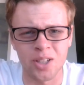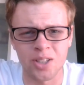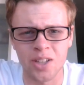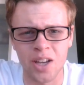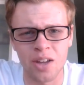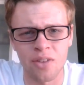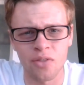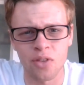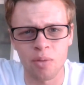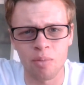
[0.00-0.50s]

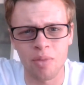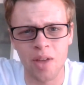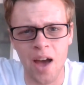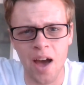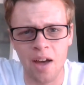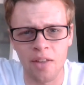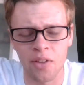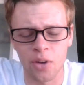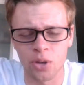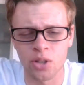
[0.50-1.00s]
aside from
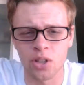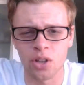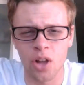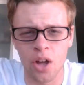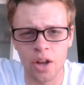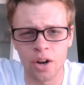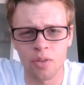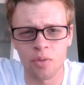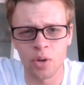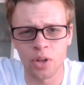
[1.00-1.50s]
that, there's a
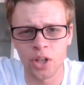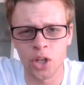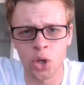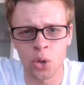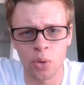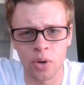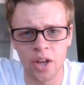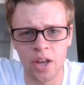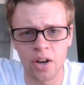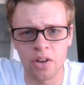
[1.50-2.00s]
lot of really
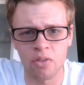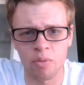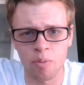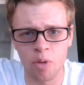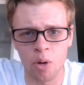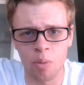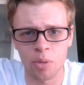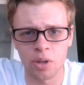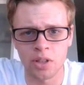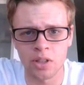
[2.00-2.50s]
creative
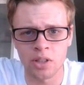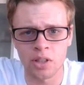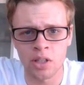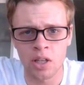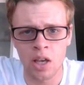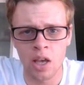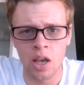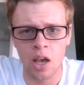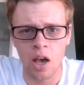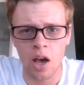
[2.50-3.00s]
moments.
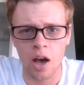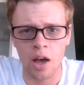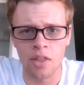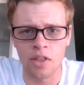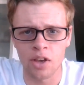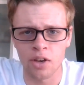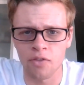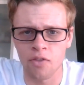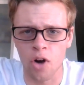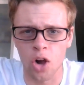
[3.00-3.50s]
I
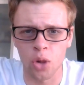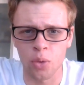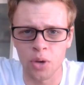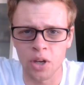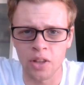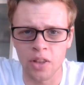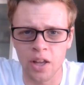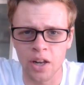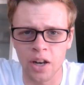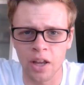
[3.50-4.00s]
think
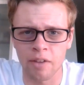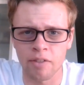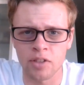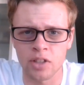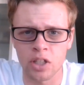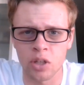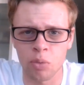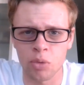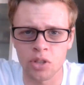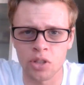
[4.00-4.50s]
following that knife
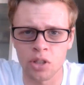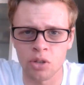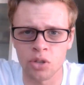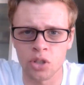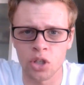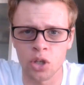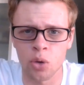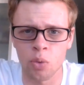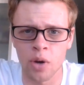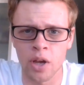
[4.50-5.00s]
scene was there's
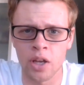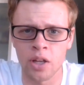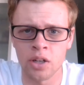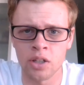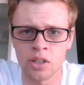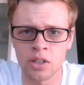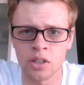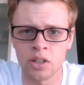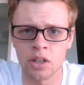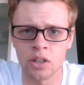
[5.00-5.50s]
a great
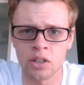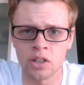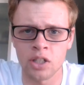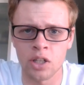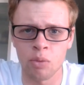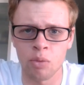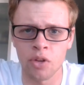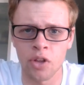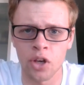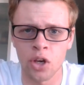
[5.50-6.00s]

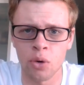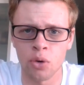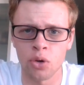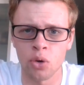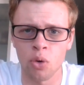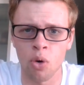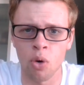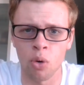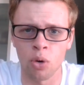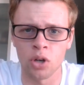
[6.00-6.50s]
scene where they go
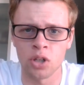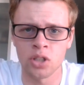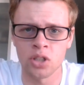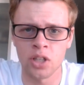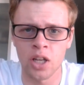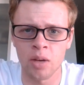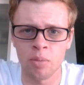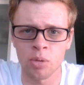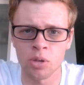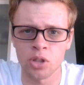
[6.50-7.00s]
into a horse
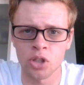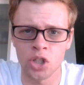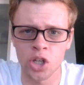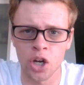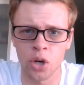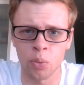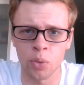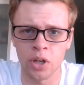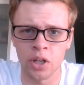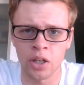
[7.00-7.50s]
stable,
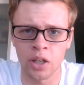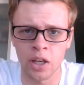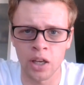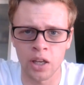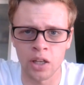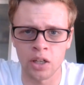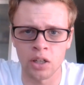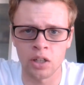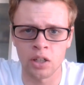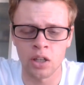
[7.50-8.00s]
John Wick
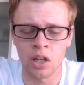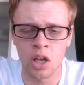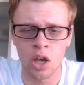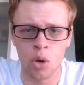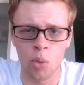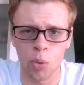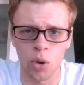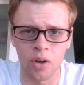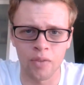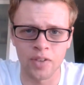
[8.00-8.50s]
and
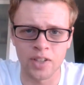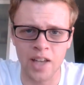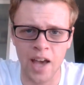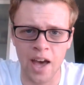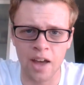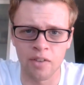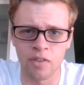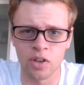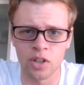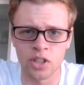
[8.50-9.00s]
one of his
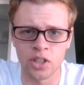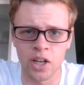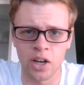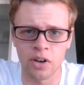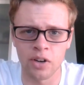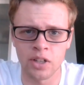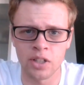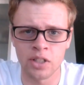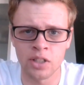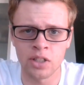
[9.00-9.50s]

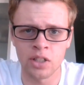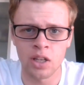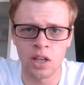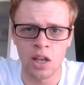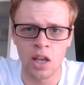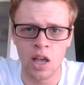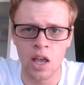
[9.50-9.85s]
adversaries,